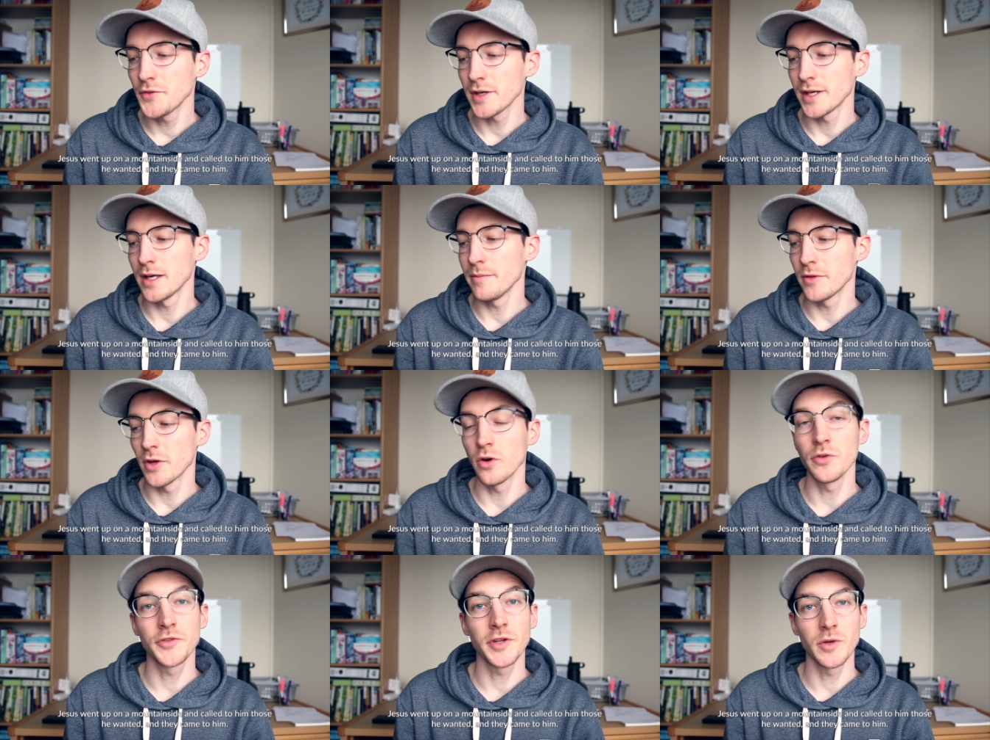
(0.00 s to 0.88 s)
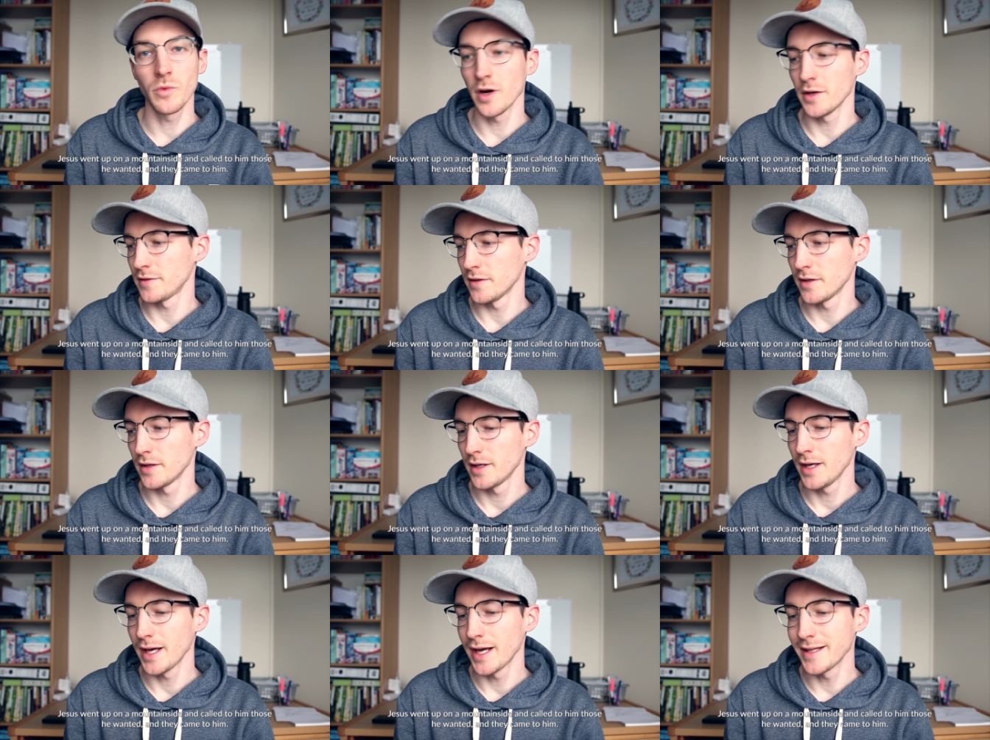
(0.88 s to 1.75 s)
to him those he wanted,
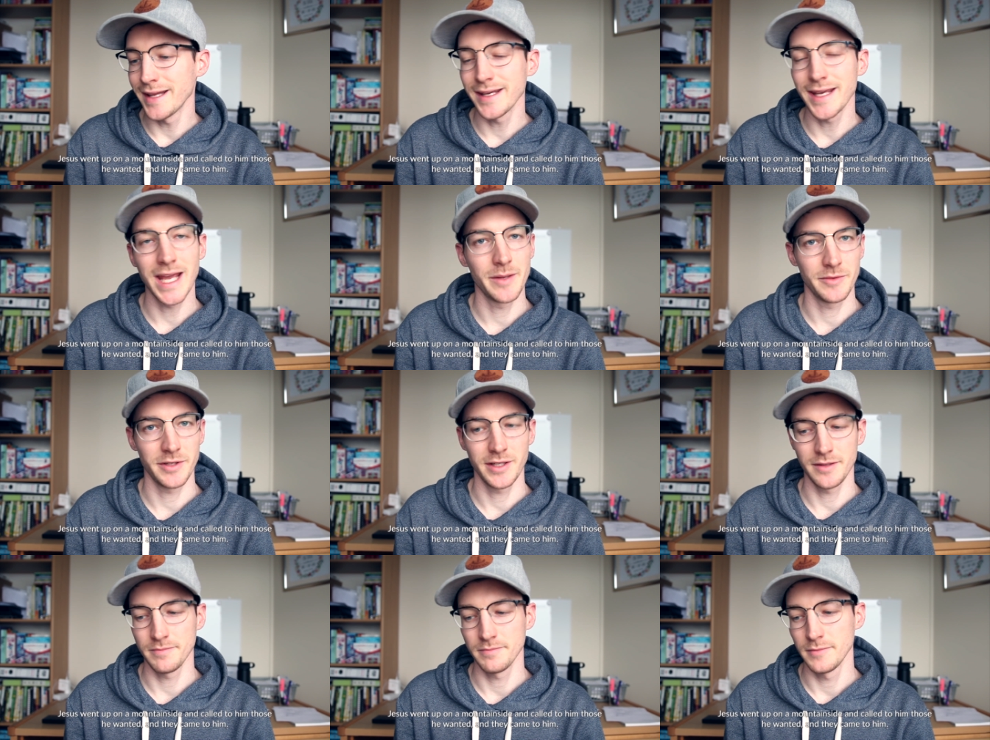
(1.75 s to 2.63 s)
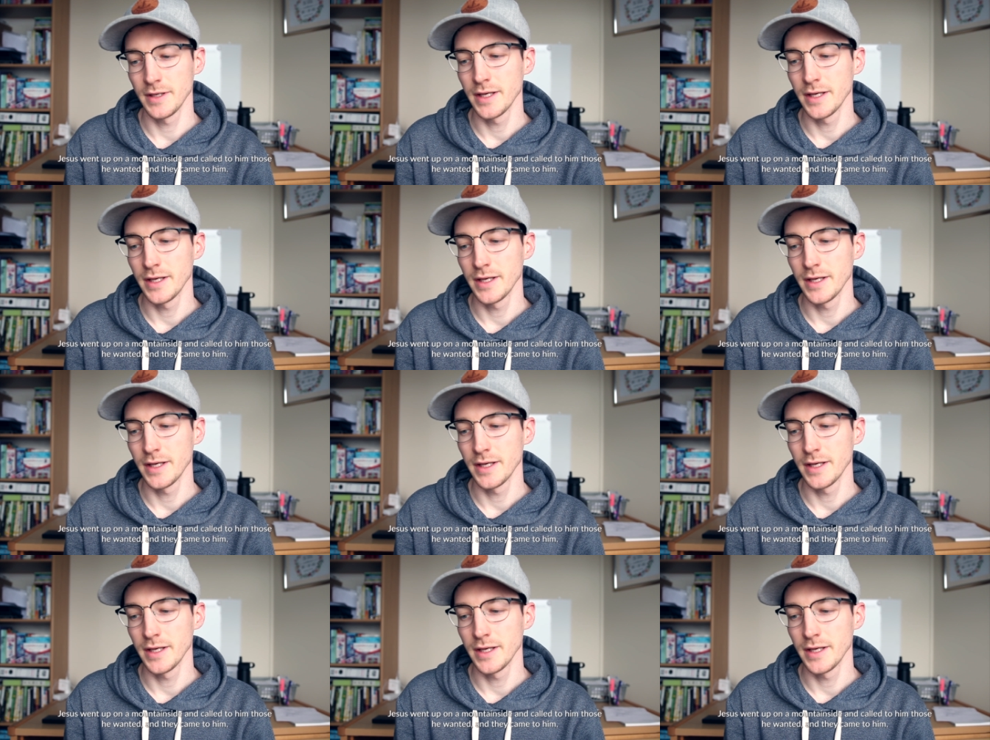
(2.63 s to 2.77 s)
and they came to him.